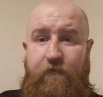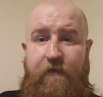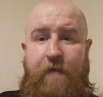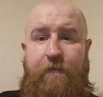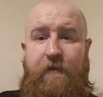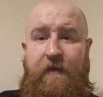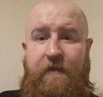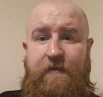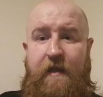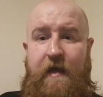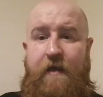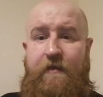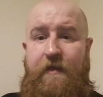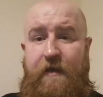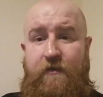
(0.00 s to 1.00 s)
families
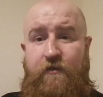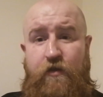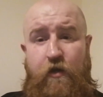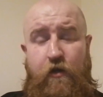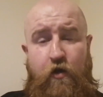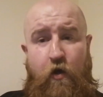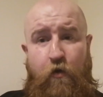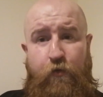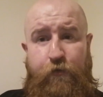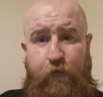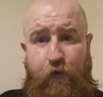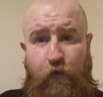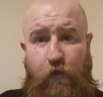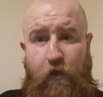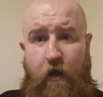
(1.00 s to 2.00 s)
like this that go
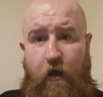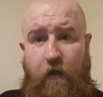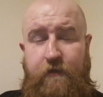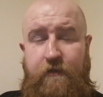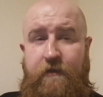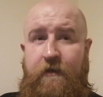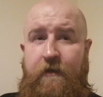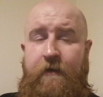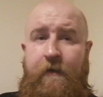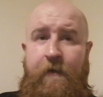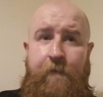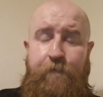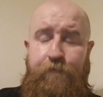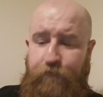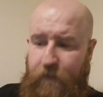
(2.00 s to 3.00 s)
through loss.
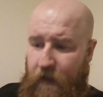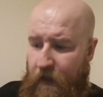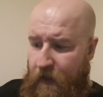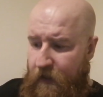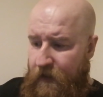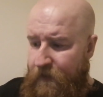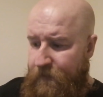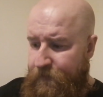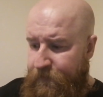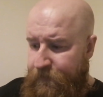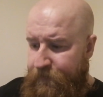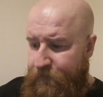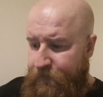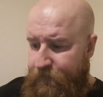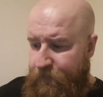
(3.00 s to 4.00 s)

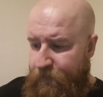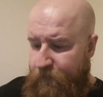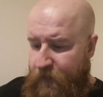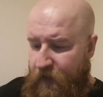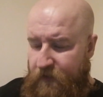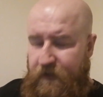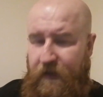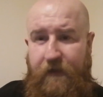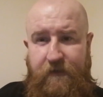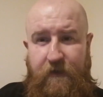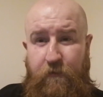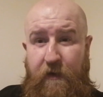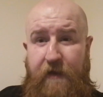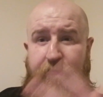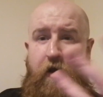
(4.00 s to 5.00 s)
Because like I
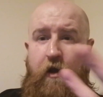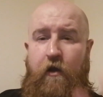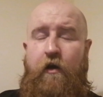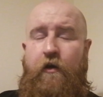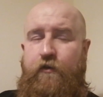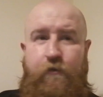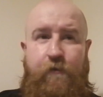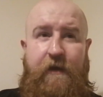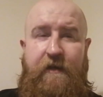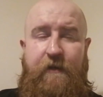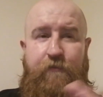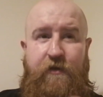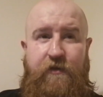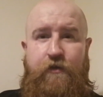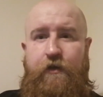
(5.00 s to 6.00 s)
said, where you've got contraband
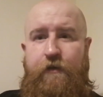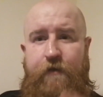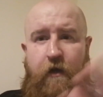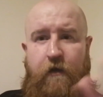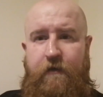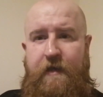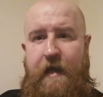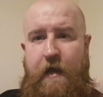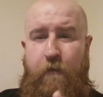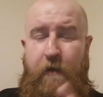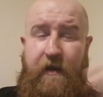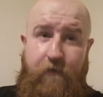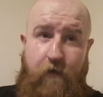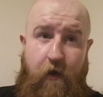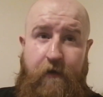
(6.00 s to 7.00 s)
in prison, you've got debt.
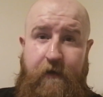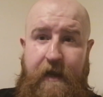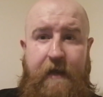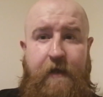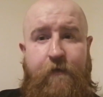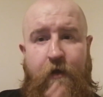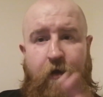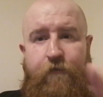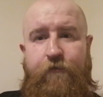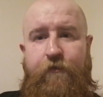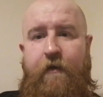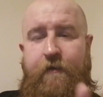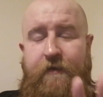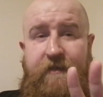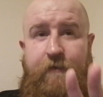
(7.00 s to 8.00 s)
Where you've got debt, you've got
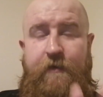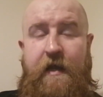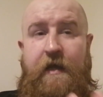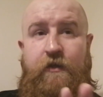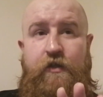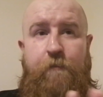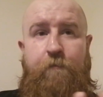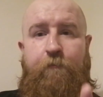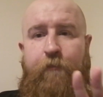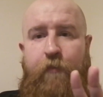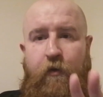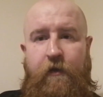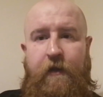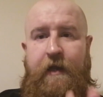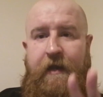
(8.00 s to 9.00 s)
fear, intimidation,
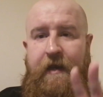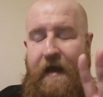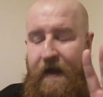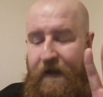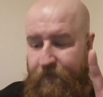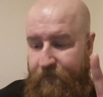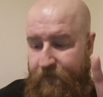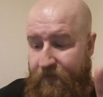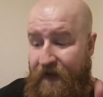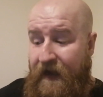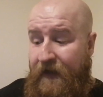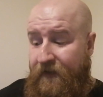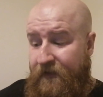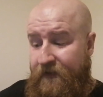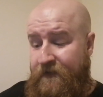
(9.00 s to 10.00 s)
bullying, and
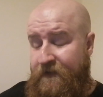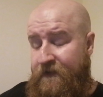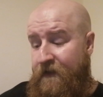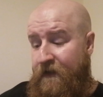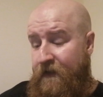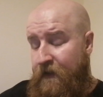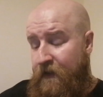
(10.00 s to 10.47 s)
violence.